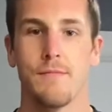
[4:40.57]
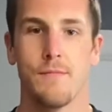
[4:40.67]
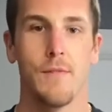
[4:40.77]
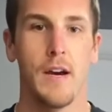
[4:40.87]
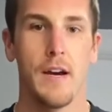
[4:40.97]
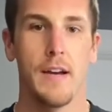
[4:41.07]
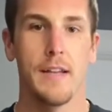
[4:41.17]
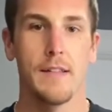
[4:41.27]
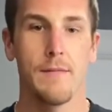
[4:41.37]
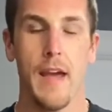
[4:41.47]
uh,
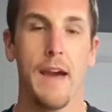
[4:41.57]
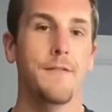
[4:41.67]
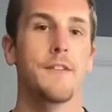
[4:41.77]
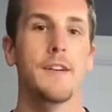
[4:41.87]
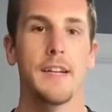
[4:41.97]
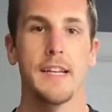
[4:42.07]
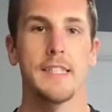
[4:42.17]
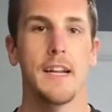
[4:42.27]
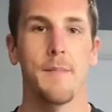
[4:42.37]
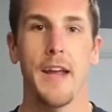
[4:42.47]
after it gets
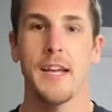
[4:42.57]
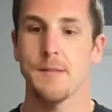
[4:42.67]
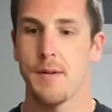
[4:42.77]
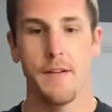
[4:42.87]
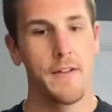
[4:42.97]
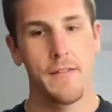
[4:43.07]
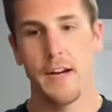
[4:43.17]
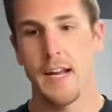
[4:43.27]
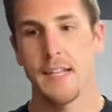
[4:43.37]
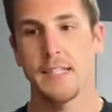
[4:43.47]
out of my hands, but I've never
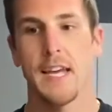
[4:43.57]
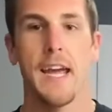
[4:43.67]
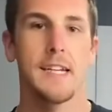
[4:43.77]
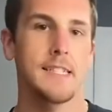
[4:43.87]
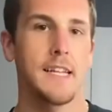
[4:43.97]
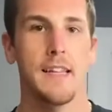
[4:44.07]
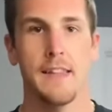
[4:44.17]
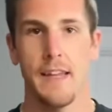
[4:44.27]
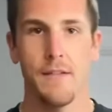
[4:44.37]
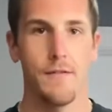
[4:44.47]
gotten a tag saying that
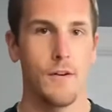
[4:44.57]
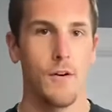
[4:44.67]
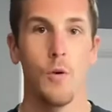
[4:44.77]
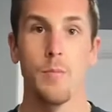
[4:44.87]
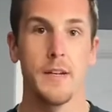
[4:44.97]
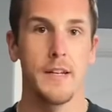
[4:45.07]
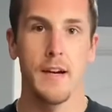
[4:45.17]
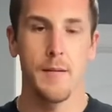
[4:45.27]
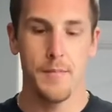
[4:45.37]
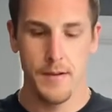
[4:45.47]
they've opened it
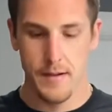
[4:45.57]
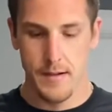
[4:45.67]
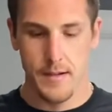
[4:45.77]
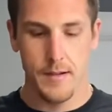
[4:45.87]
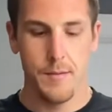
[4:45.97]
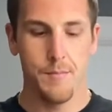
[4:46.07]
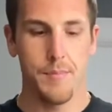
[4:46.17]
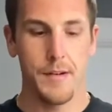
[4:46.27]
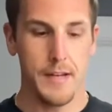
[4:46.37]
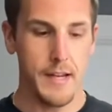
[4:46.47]
up.
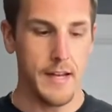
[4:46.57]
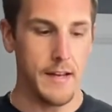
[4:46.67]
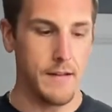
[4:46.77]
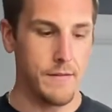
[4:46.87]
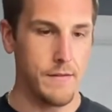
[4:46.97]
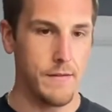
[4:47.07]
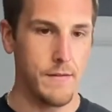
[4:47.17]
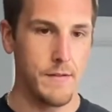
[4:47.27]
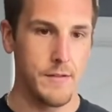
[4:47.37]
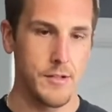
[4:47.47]
But in
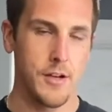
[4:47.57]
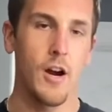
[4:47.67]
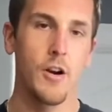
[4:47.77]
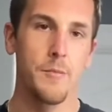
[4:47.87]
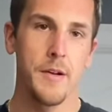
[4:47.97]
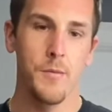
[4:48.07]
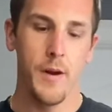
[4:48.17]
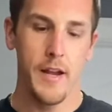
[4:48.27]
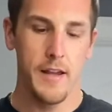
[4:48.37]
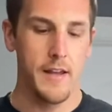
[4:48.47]
Chicago
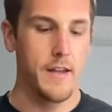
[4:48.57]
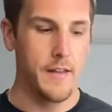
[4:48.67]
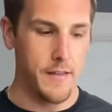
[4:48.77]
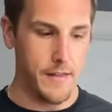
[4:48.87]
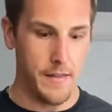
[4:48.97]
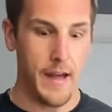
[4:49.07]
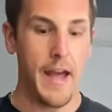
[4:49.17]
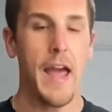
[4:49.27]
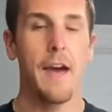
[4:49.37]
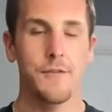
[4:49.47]
Midway, I
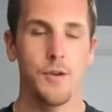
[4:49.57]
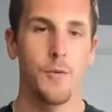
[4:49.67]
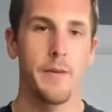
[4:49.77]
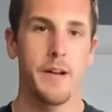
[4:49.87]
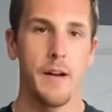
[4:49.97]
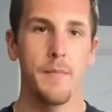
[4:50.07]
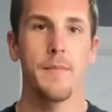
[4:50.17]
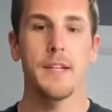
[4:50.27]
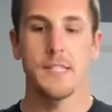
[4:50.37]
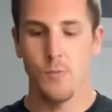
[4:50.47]
have to open it up.
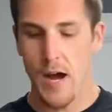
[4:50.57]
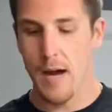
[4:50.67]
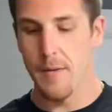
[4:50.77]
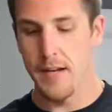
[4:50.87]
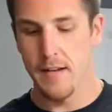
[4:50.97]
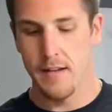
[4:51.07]
They swab it,